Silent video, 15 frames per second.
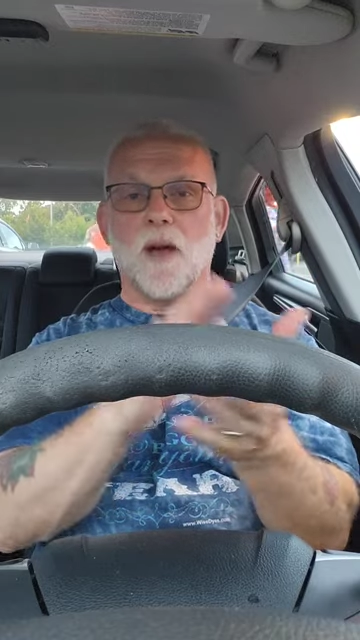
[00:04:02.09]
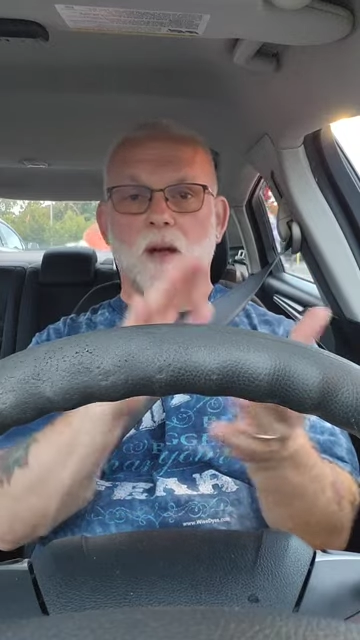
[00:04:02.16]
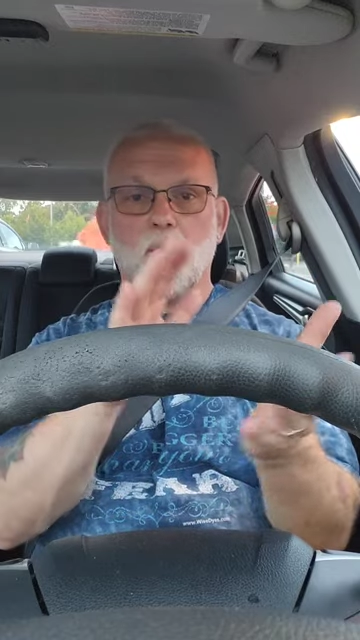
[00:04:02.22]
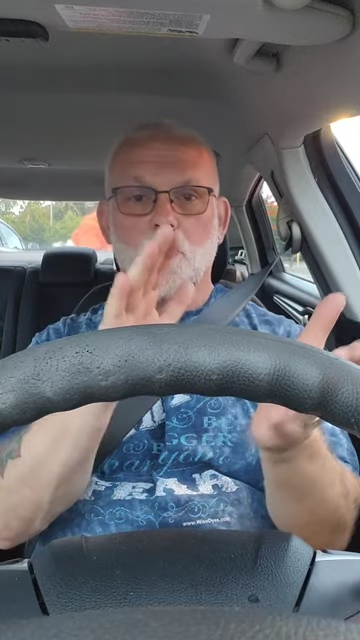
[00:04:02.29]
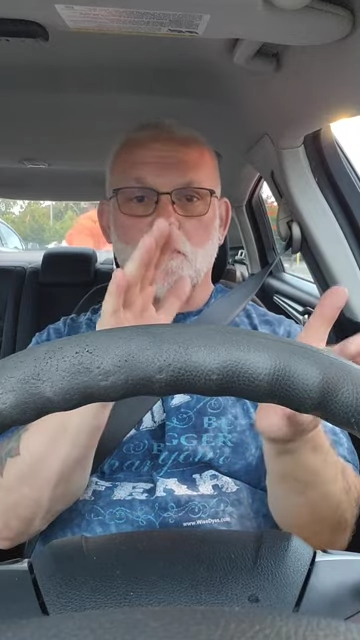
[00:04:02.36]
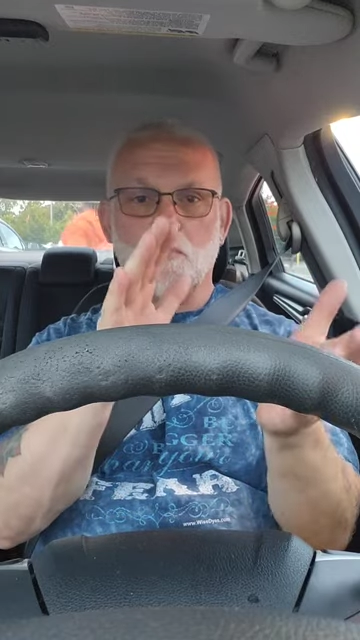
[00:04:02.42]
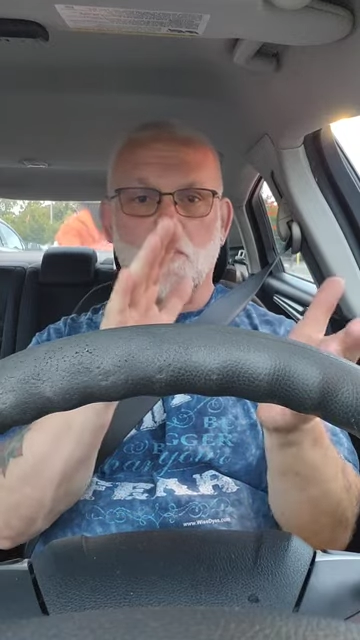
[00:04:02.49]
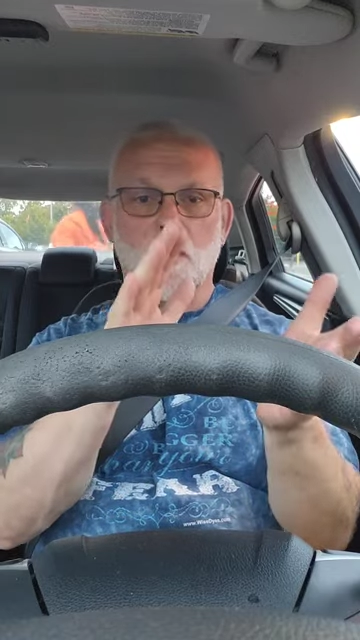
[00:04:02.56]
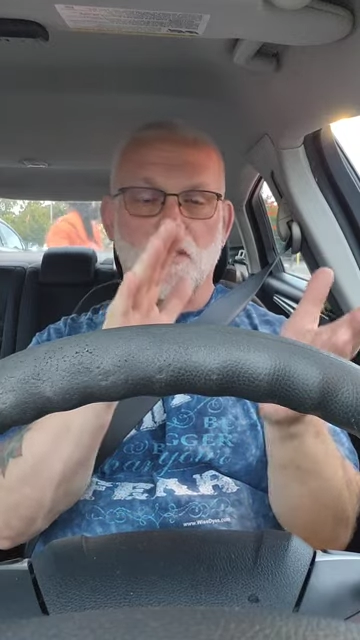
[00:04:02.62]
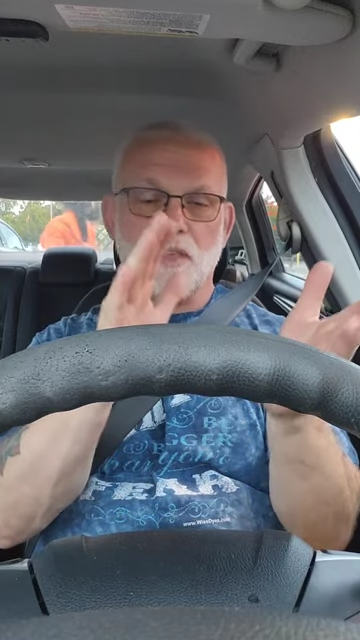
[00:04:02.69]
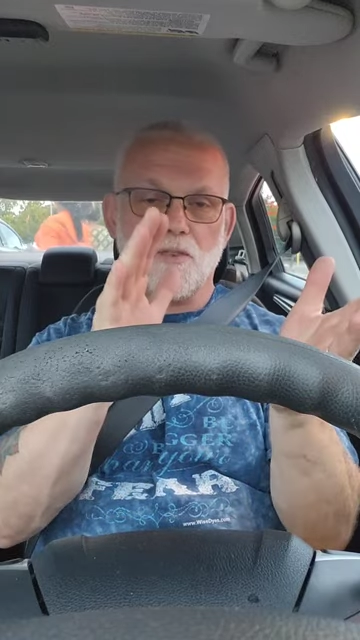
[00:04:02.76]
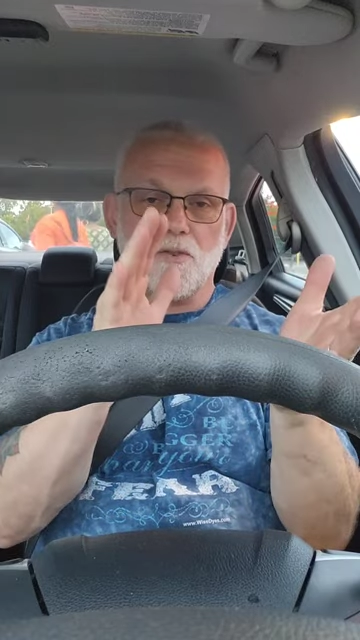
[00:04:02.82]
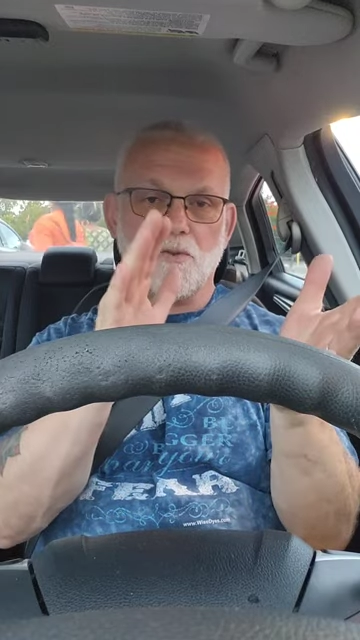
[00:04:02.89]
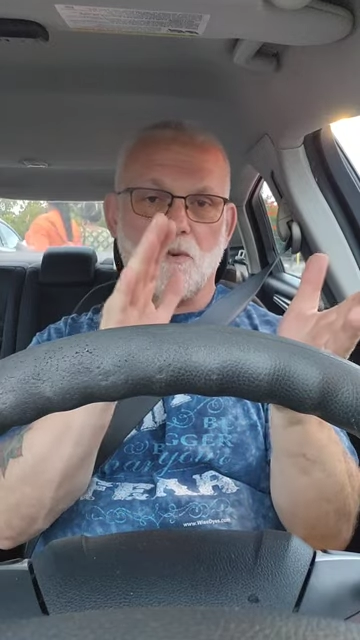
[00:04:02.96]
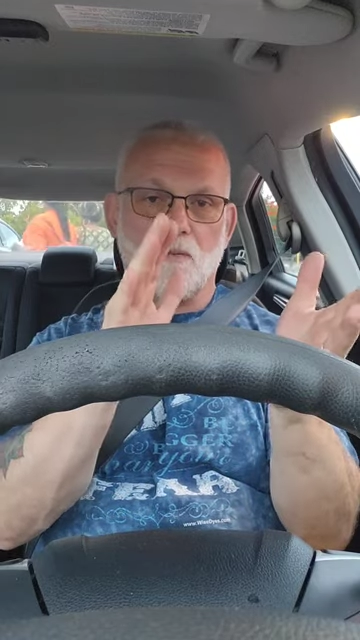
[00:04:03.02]
I hope and pray
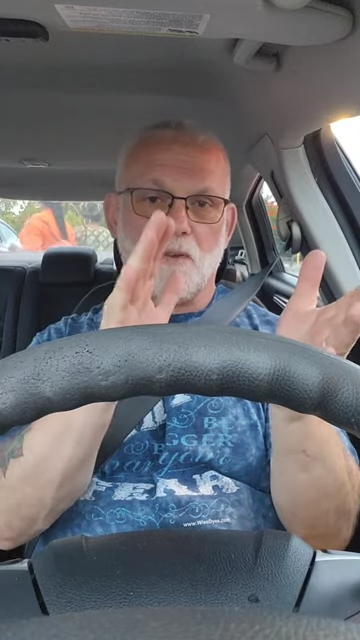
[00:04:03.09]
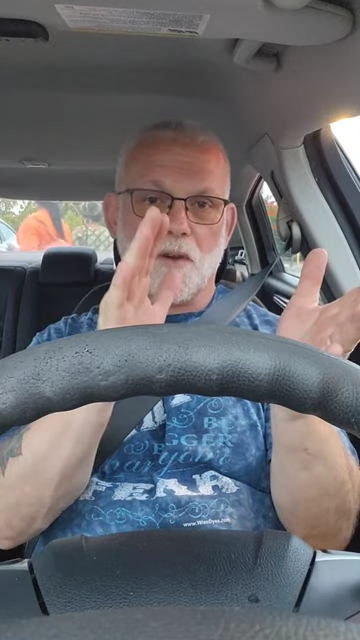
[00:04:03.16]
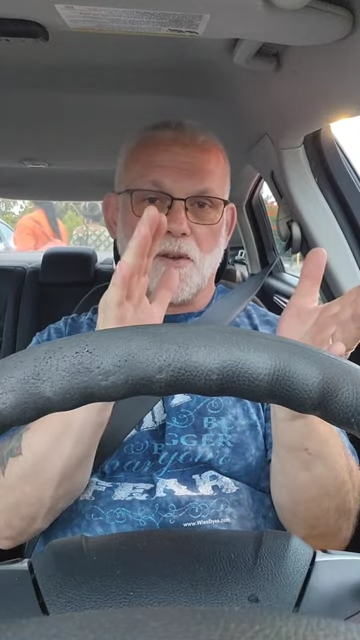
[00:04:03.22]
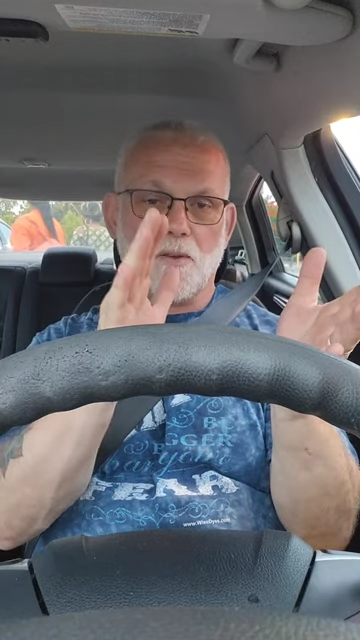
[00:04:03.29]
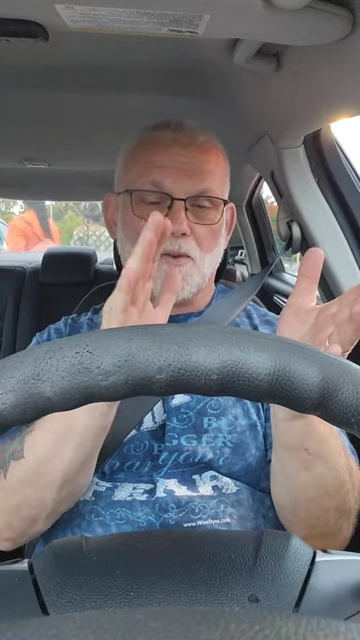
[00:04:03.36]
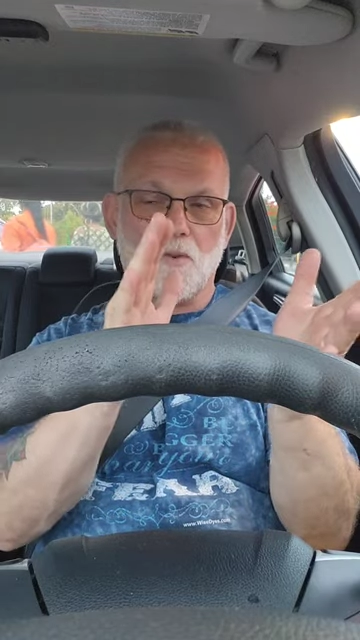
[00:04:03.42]
that you have a